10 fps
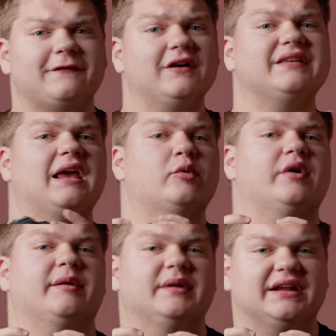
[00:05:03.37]
far as camera
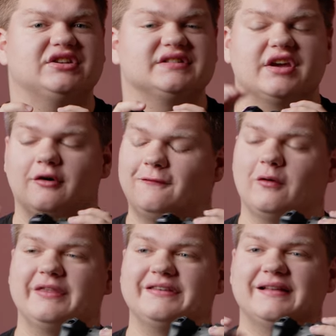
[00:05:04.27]
recommendations go
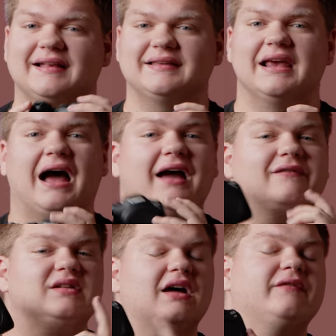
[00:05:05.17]
for this lens,
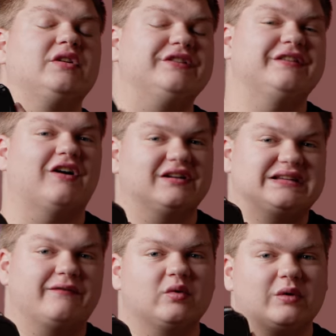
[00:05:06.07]
I've loved using the
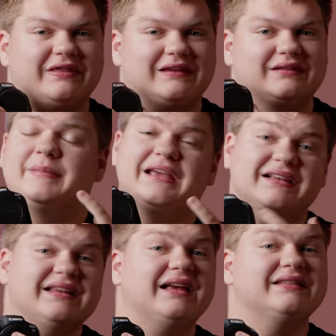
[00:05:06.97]
R7 with this.
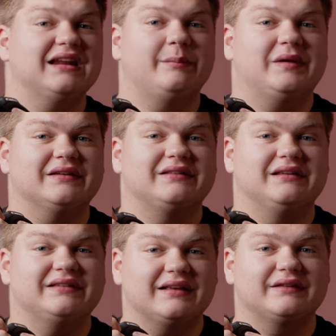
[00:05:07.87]
Because it has an
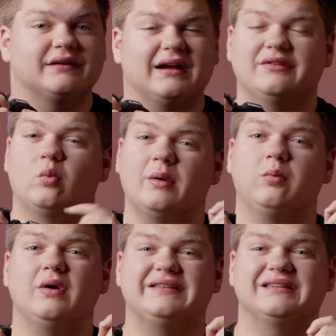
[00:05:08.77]
APS-C sensor, it's
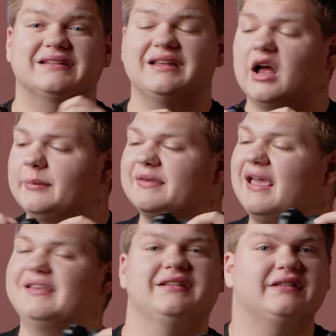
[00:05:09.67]
1.6 times
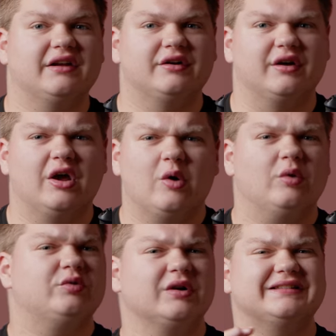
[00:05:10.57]
600,
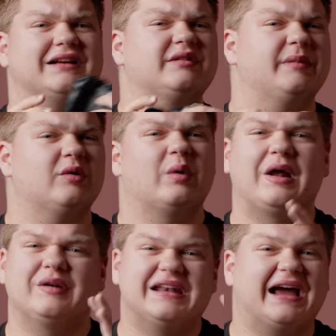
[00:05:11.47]
which works out to be
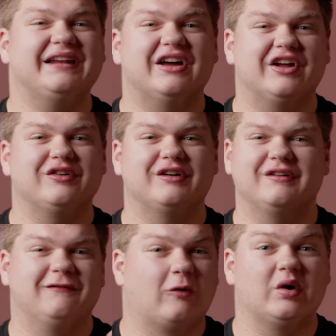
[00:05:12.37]
around
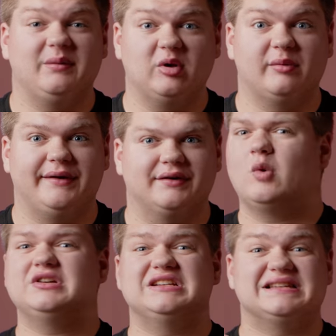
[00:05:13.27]
940
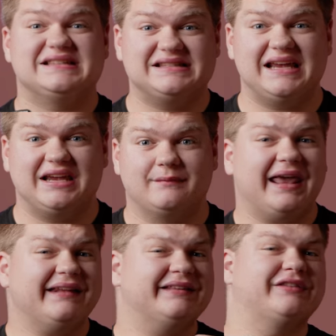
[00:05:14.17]
millimeters, which is insane.
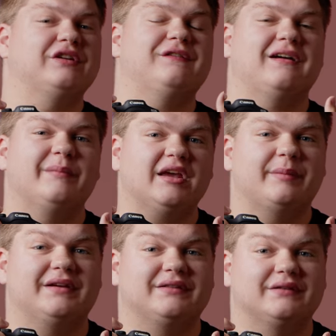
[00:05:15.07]
And it's 35
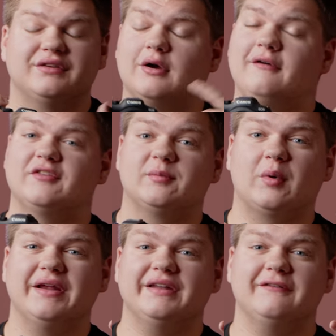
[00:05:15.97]
megapixels. So if it's
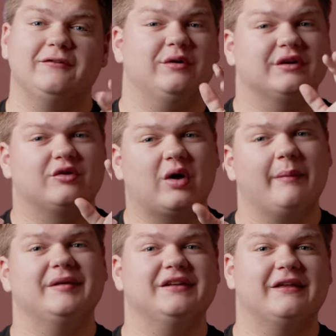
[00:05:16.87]
bright enough, you can
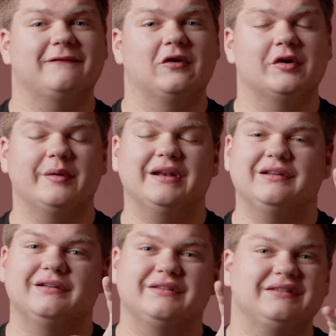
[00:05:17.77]
crop into that photo and
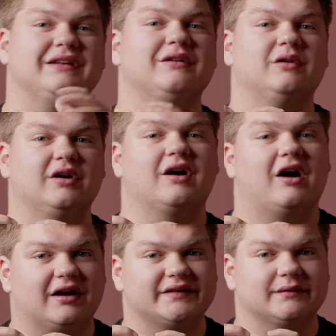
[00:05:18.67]
it'll still look
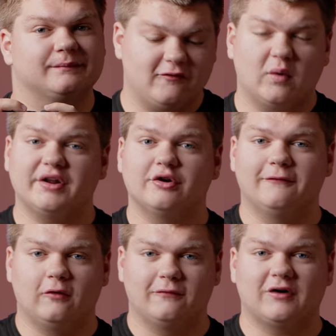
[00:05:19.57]
awesome. If you wanna
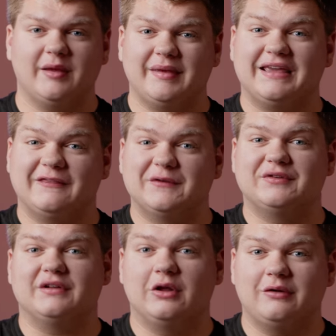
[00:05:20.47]
go full frame and get
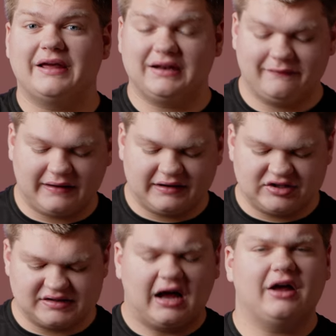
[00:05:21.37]
those low light
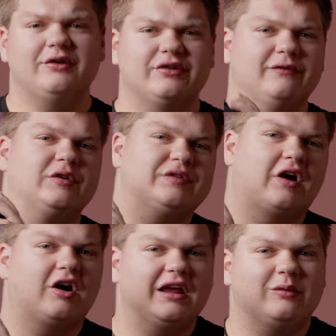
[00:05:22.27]
advantages, I also have used
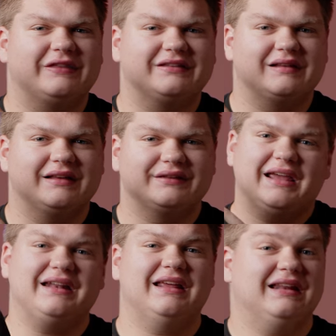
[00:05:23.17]
the R8 with this lens
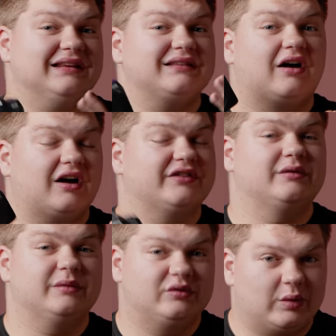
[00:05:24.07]
and it is awesome as